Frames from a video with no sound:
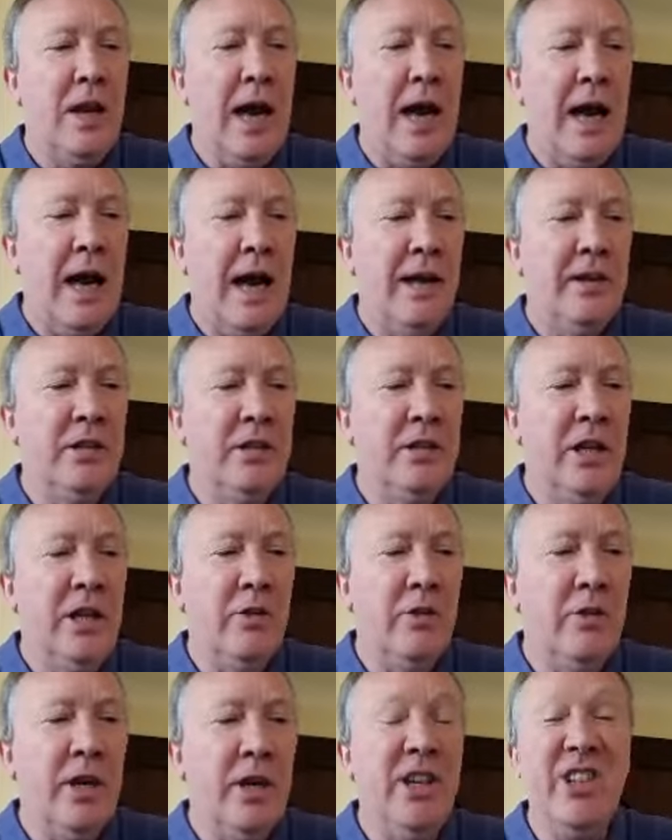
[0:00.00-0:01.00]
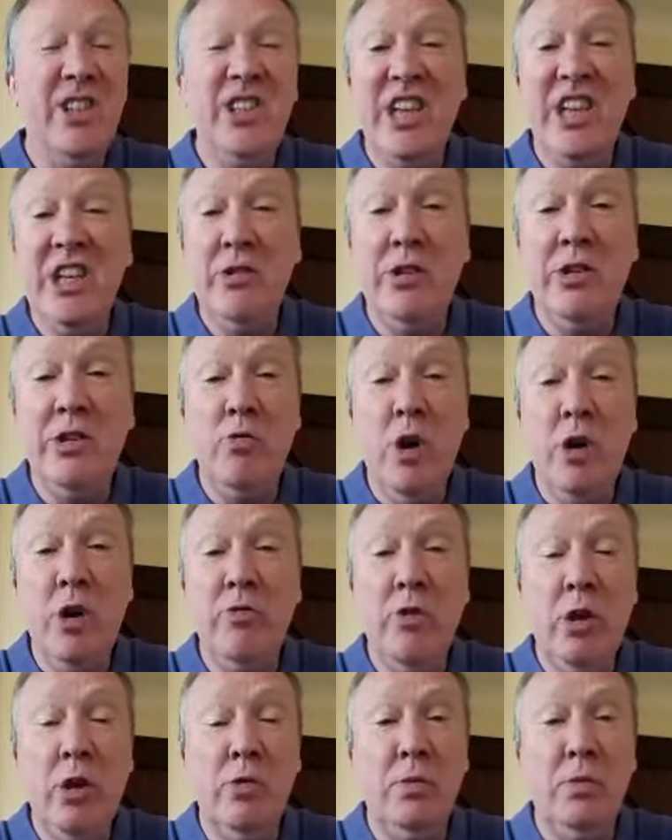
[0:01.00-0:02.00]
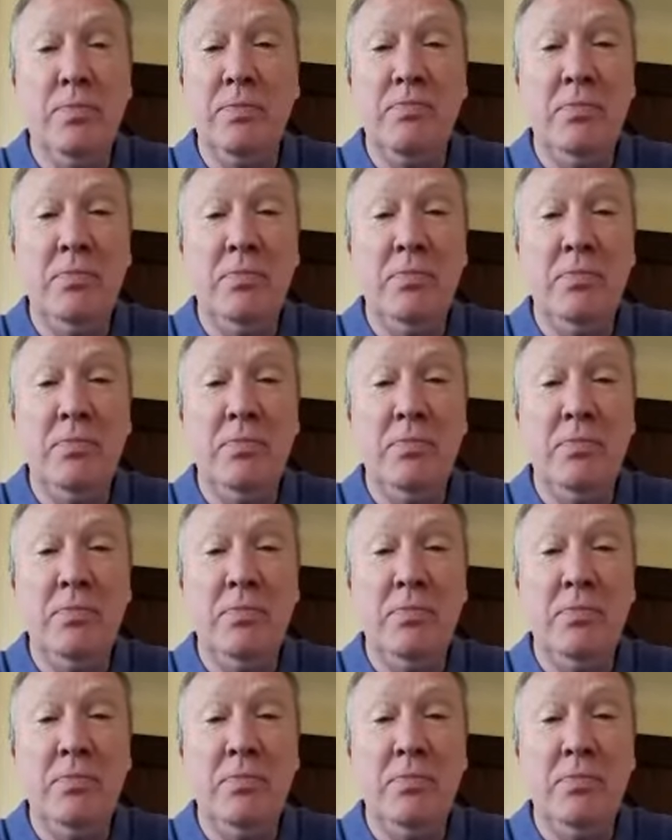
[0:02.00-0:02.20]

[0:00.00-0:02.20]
and you know, they're continuing to rock and roll.